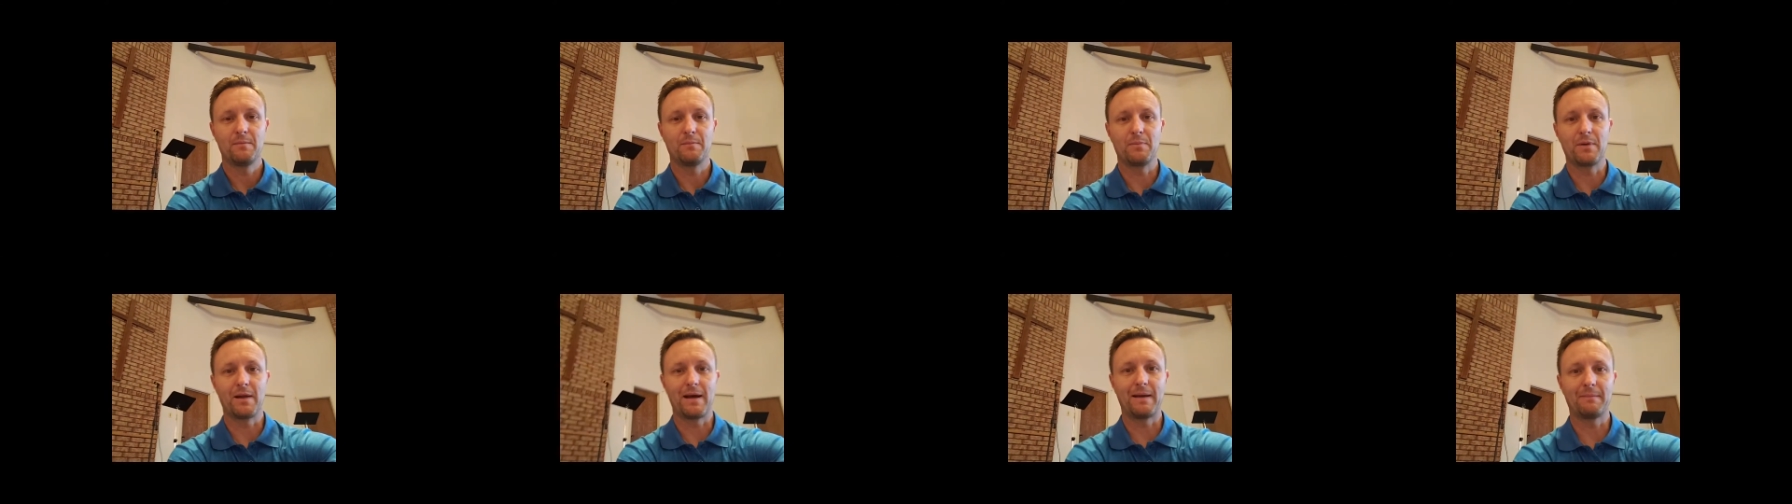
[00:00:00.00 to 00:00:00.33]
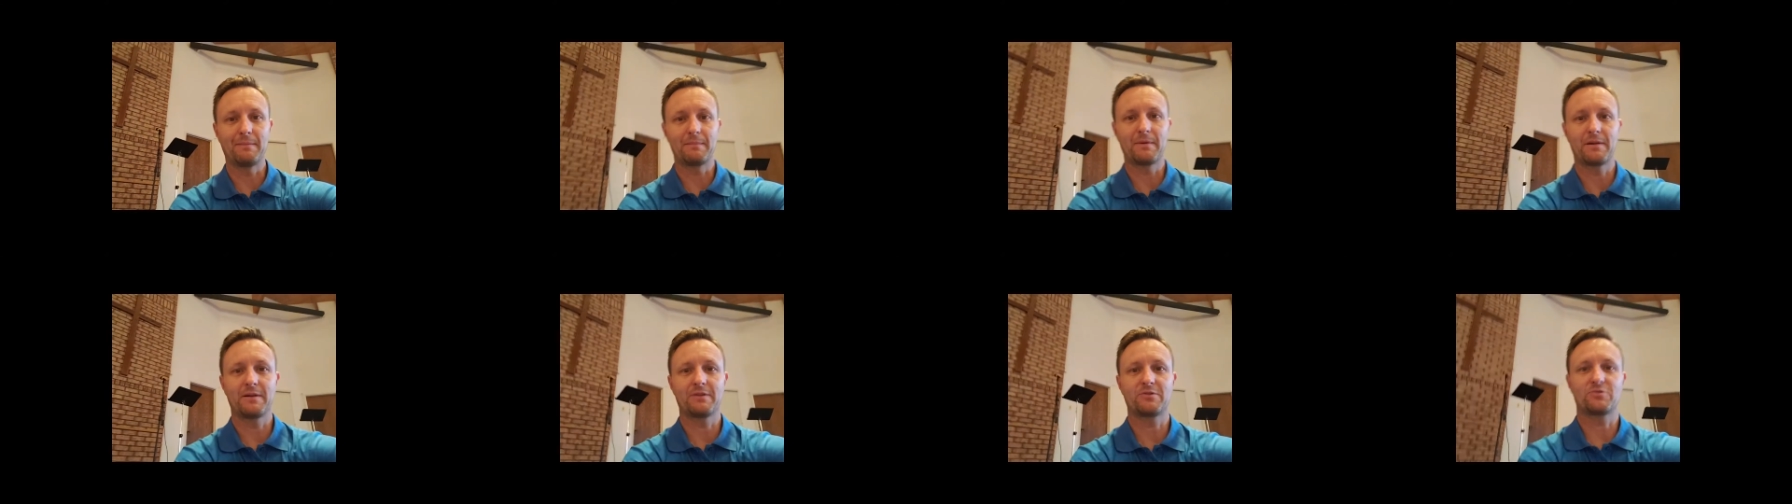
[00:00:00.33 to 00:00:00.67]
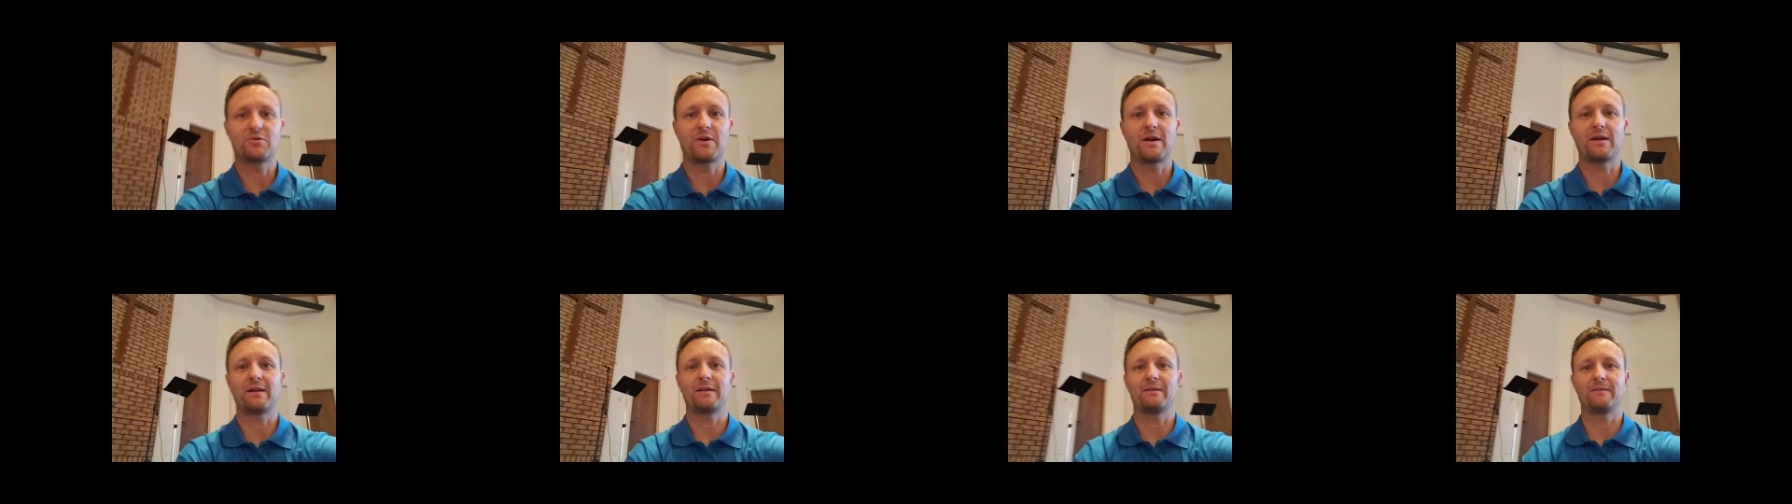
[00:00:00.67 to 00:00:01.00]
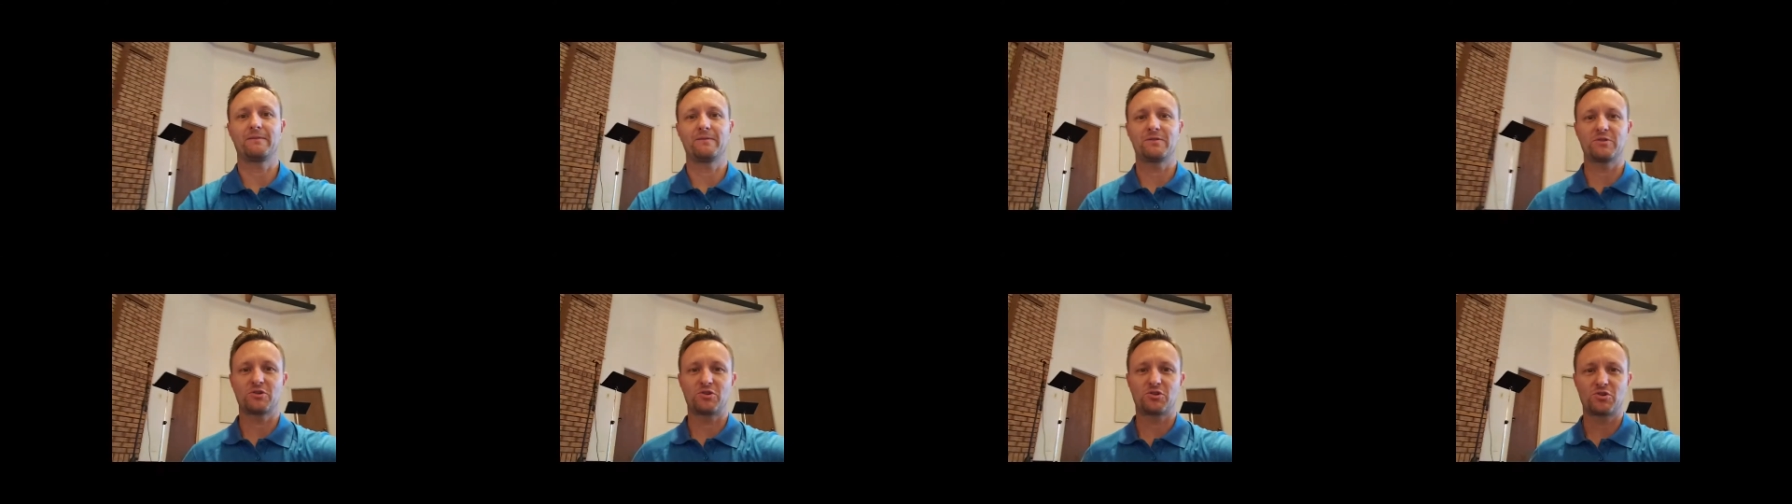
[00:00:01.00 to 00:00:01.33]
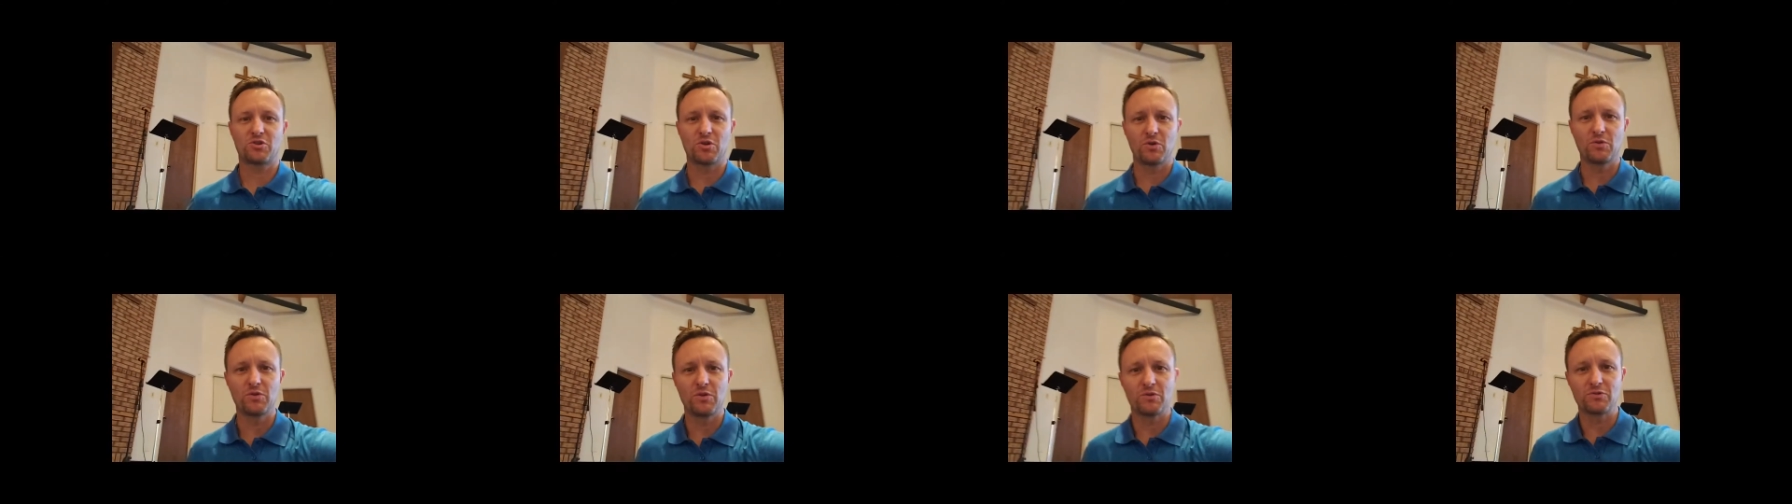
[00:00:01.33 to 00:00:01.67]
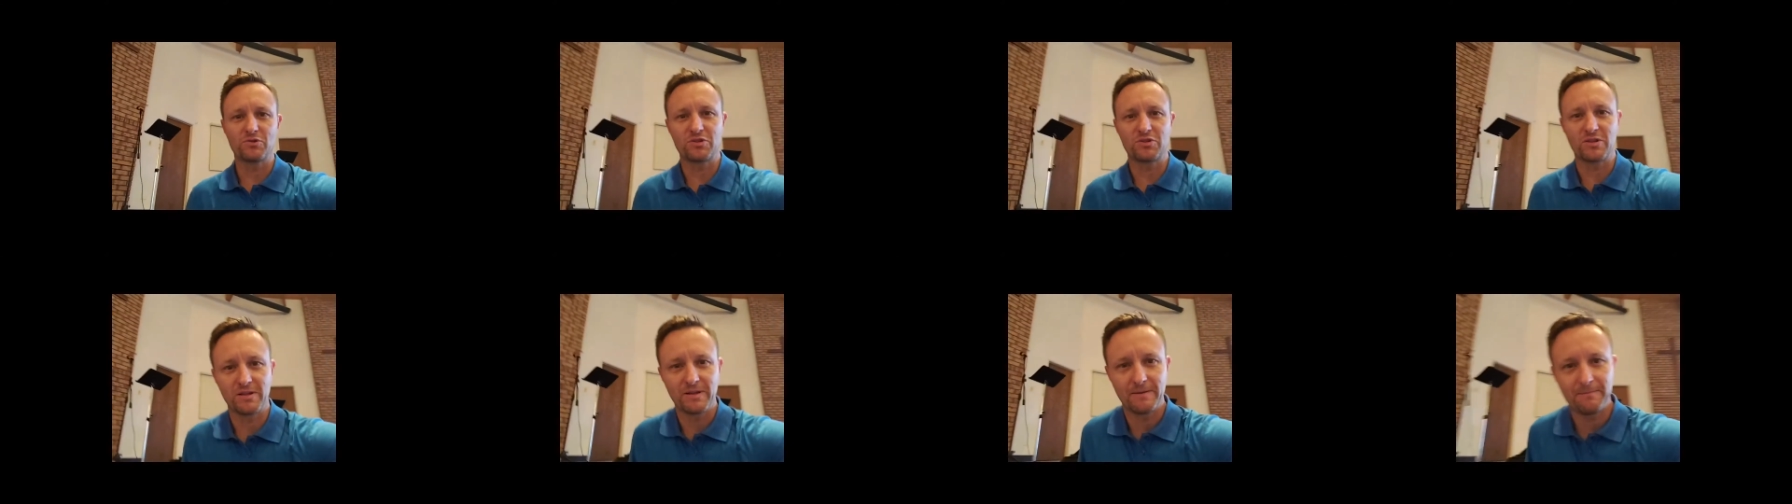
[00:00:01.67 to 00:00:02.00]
But I'm going to try to just show those to